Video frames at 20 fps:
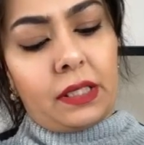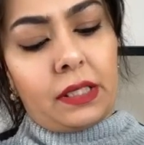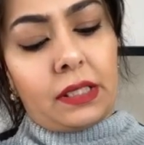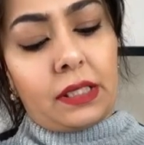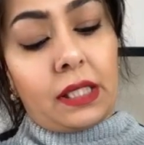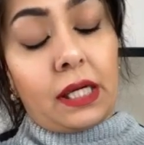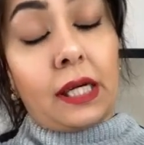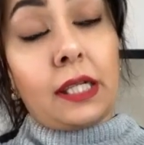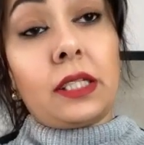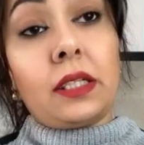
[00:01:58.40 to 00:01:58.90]

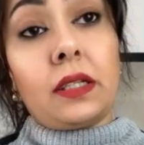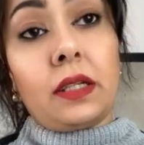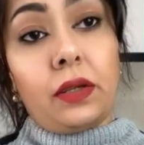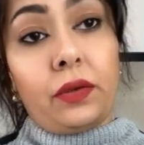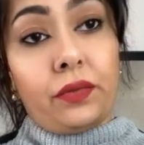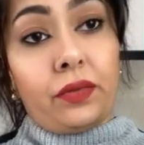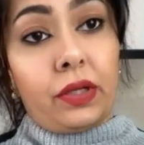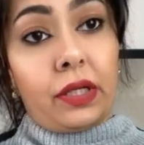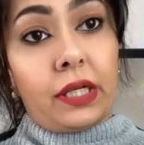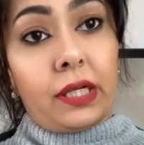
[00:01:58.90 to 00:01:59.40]
start
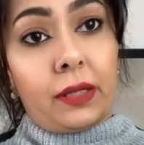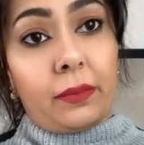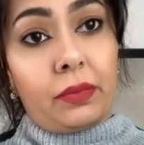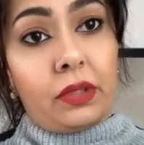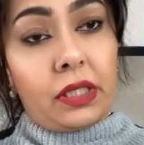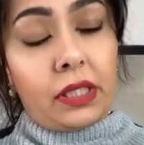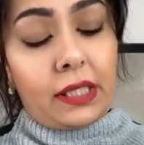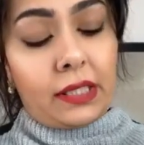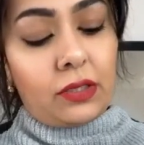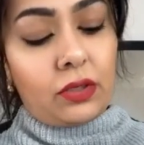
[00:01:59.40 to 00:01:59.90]
filling up
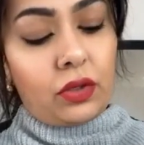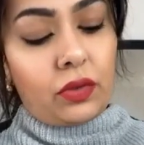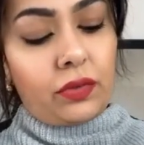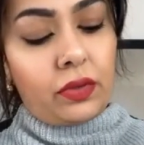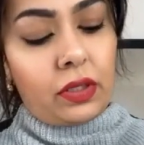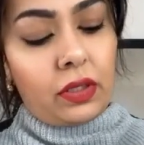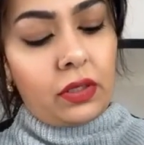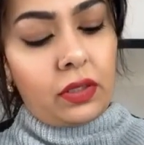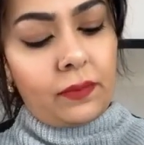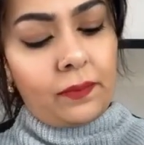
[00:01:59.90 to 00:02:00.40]
the rest of
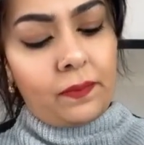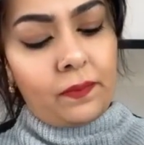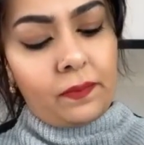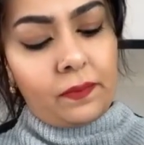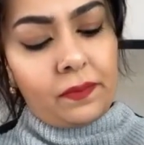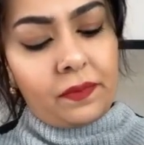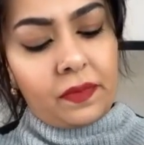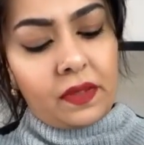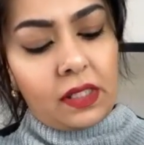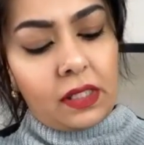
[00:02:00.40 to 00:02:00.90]
our
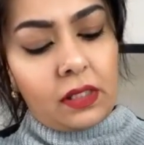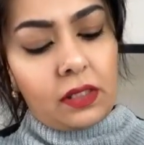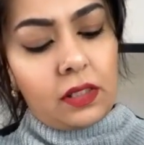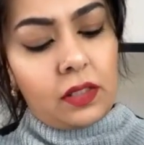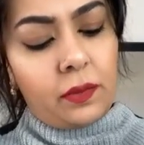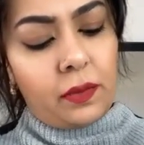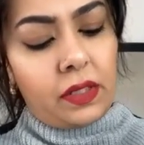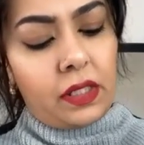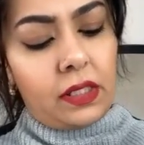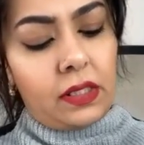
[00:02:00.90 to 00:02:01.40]

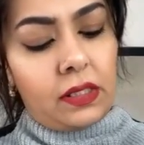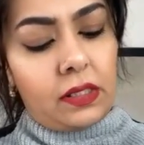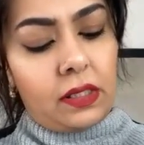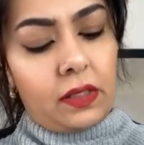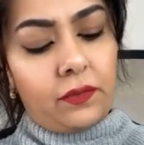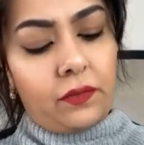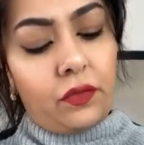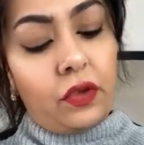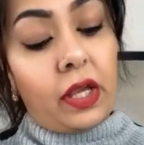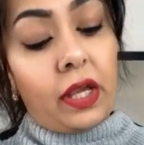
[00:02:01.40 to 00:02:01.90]
space
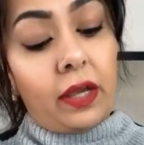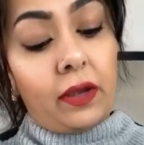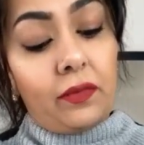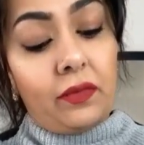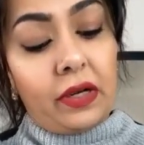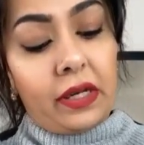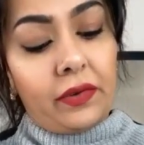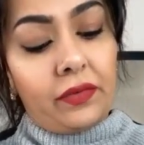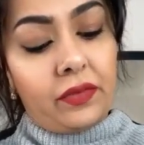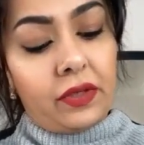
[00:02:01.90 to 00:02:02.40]
if we
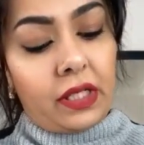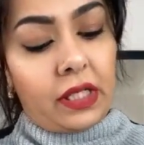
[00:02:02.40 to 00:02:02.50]
have left